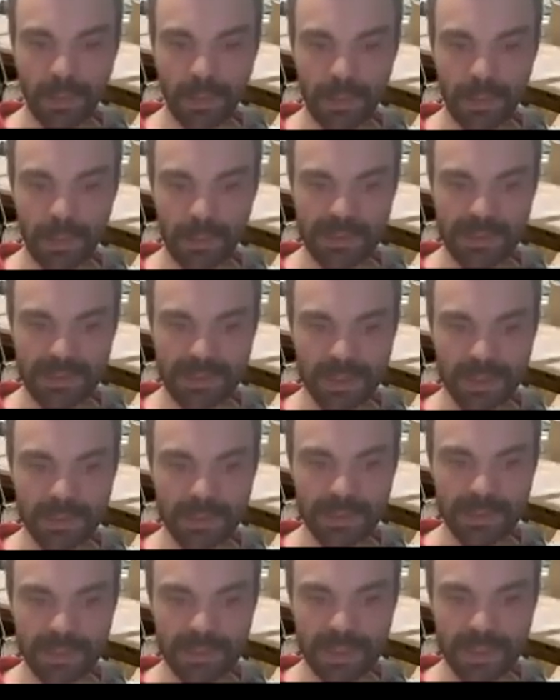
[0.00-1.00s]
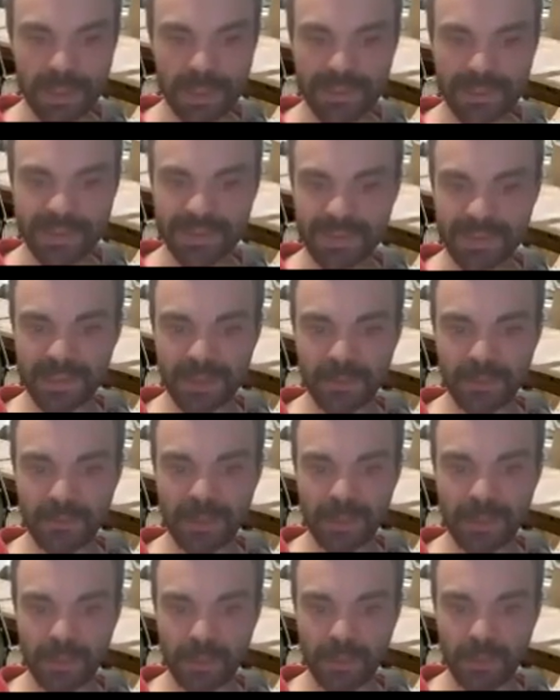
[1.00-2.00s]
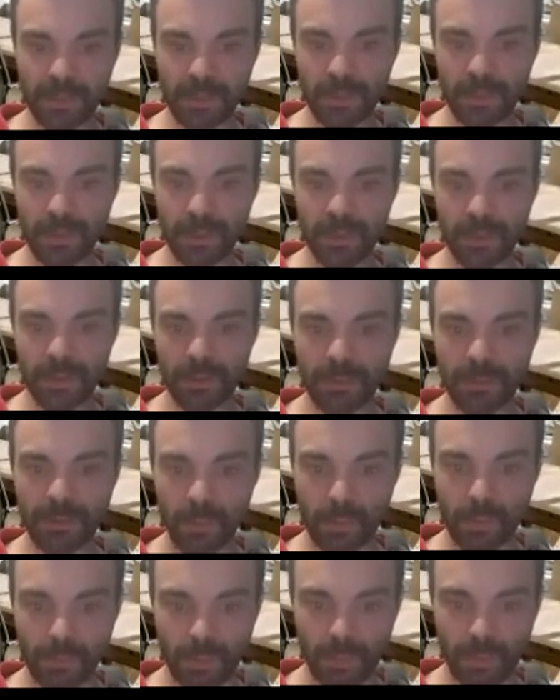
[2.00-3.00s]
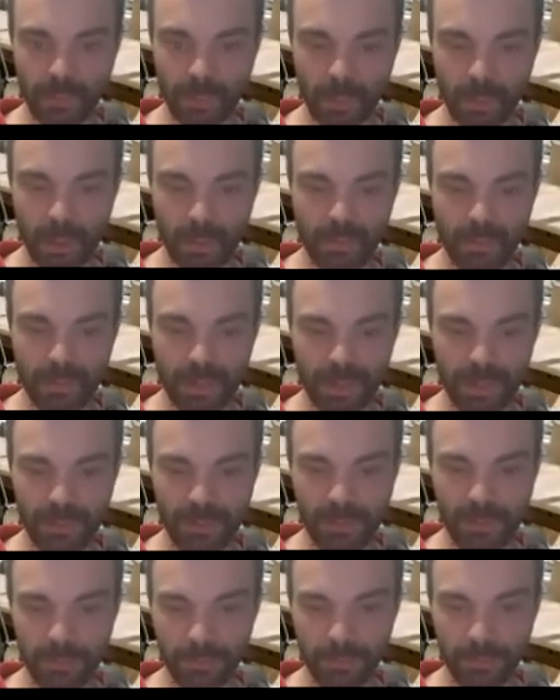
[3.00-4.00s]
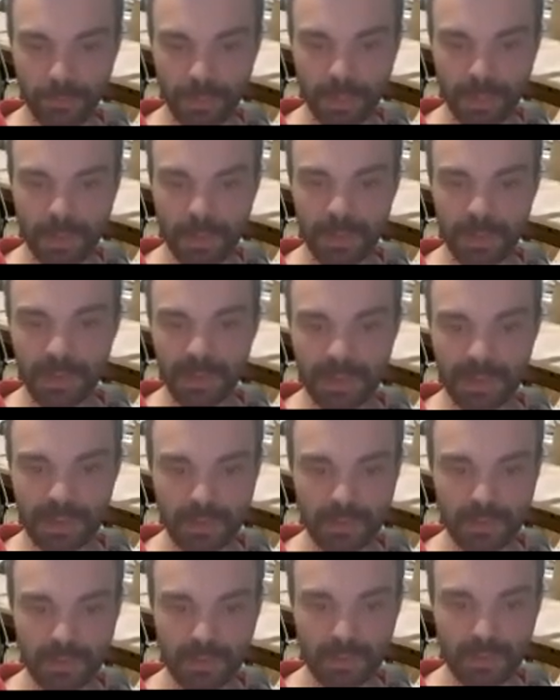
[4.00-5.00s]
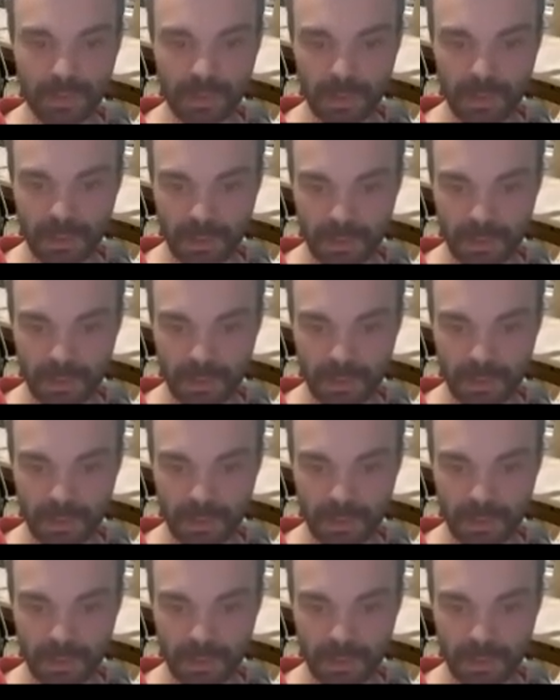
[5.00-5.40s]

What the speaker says: And now as a second exercise, we are going to model the removal of a block from another. So